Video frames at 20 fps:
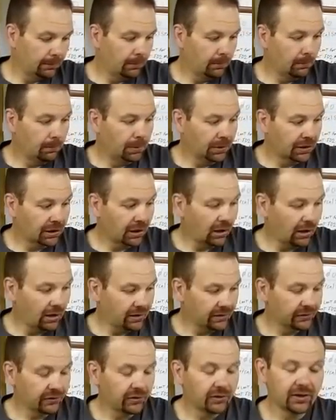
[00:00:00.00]

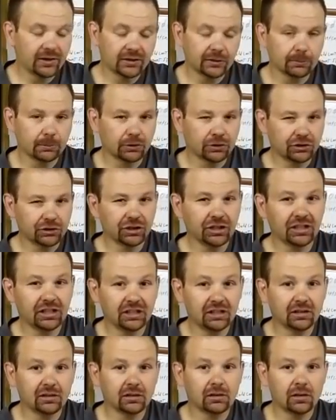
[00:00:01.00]
Because this
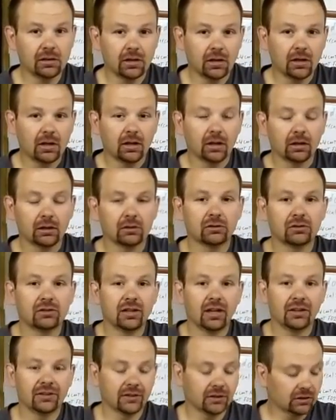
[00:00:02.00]
machine
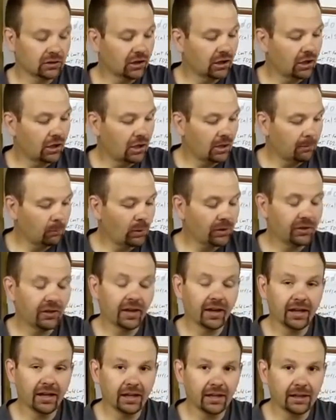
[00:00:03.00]
doesn't come with
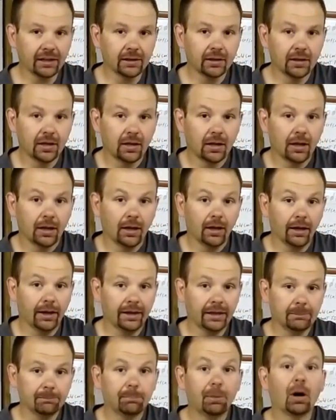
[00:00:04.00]
a
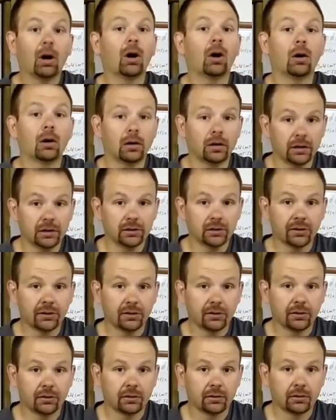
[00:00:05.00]
part,
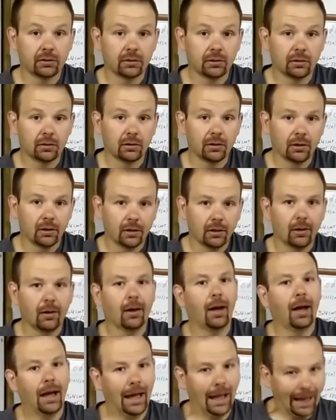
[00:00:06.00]

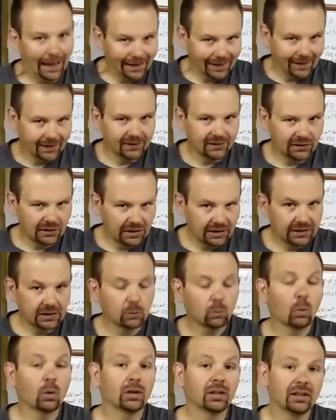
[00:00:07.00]
I guess Lincoln
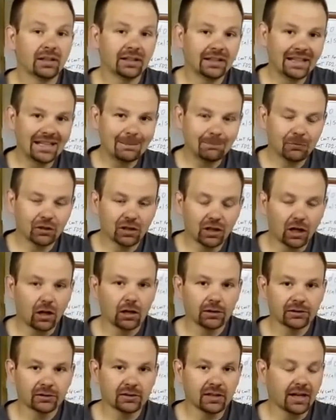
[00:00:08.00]
wanted to keep the
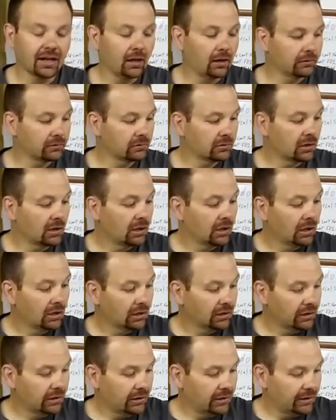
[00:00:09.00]
cost down,
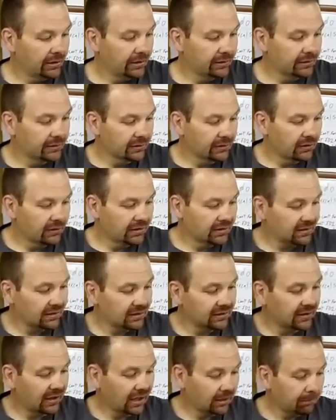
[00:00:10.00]
because this
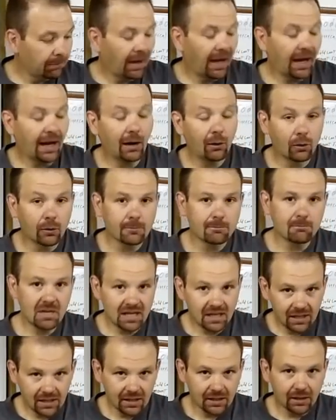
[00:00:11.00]
is a
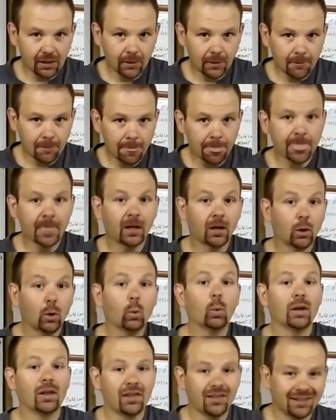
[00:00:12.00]
PowerMig
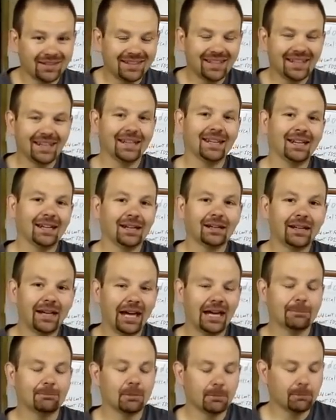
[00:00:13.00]
with Tig
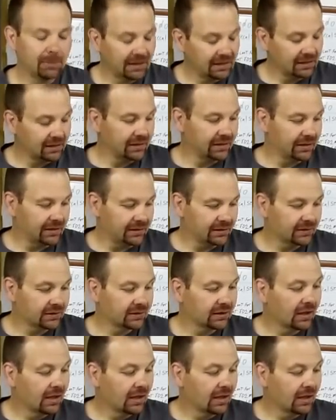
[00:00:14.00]
capabilities.